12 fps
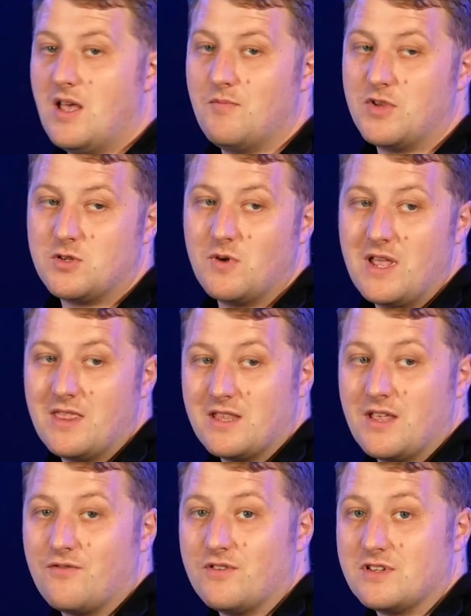between the
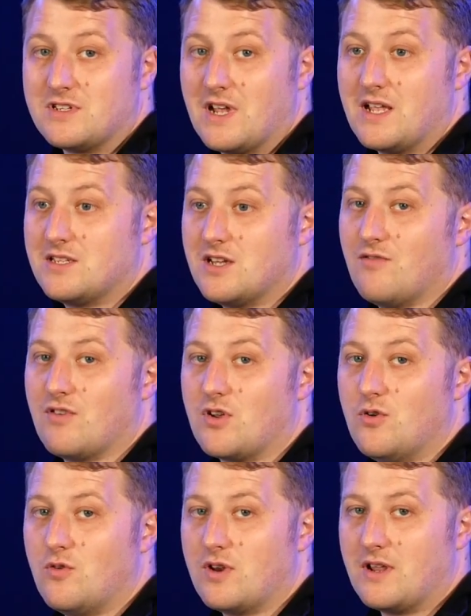different states I
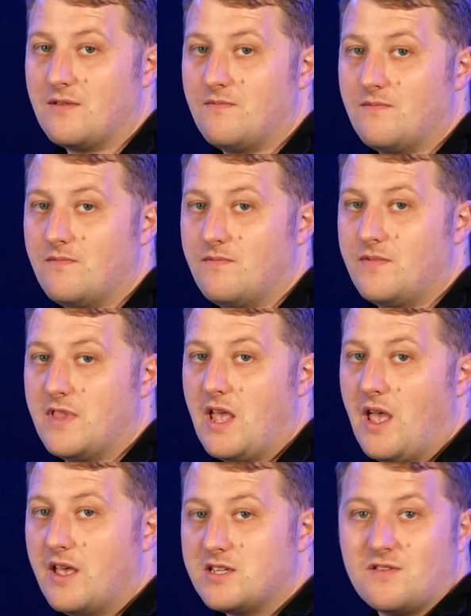recorded.
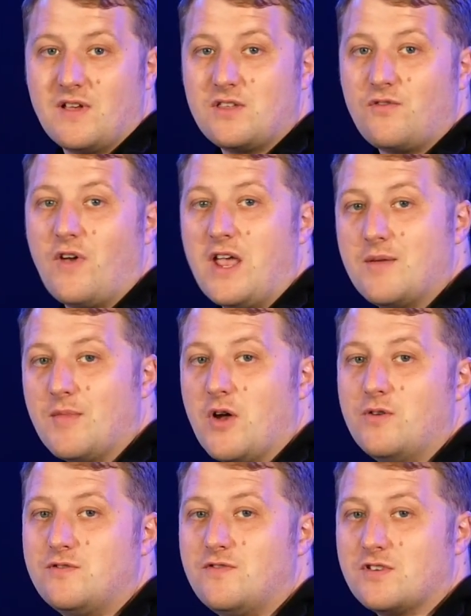So that's fader
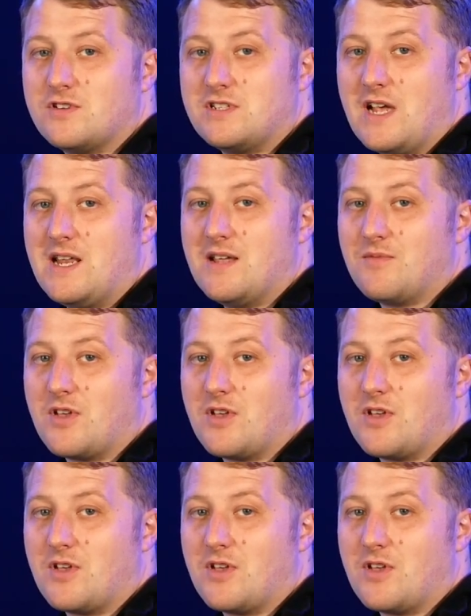modes of your Stadium